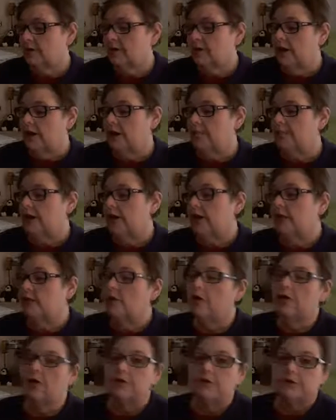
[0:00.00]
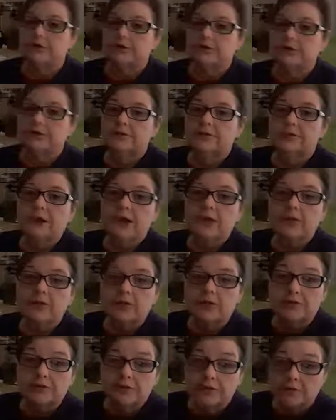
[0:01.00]
And my goals
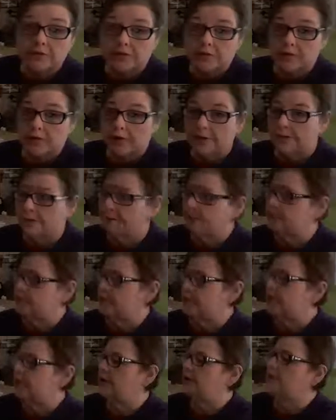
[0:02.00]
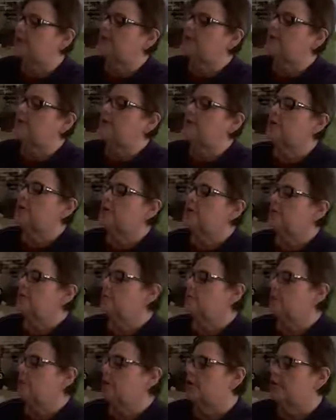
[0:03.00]
for 2015
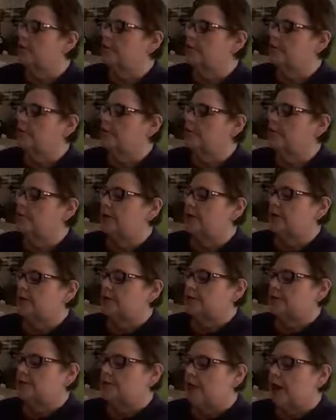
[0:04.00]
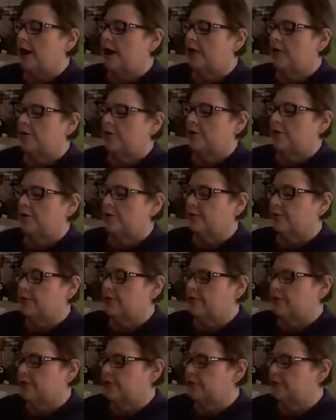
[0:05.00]
were to be inspired,
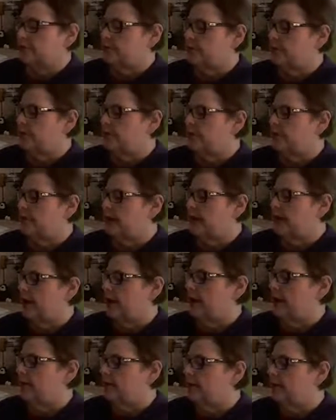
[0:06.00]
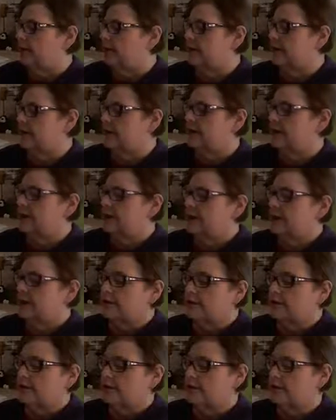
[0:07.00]
refreshed, truly radiant,
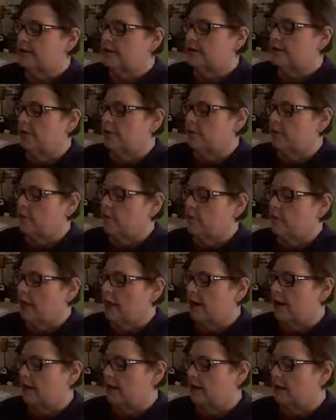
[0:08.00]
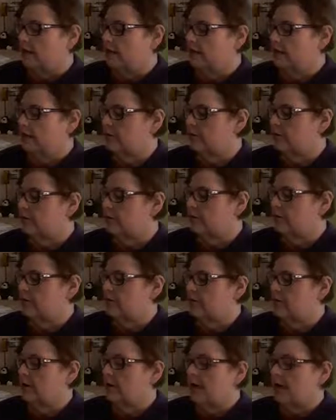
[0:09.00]
simple, well,
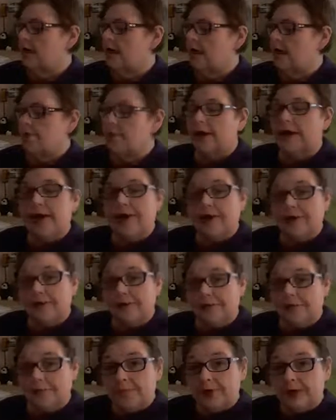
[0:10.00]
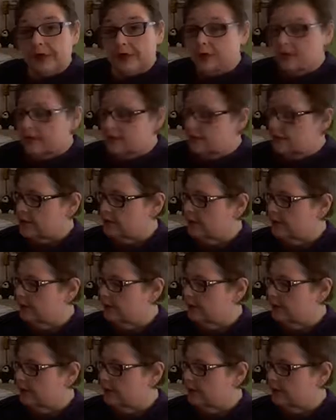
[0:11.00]
at my healthy best,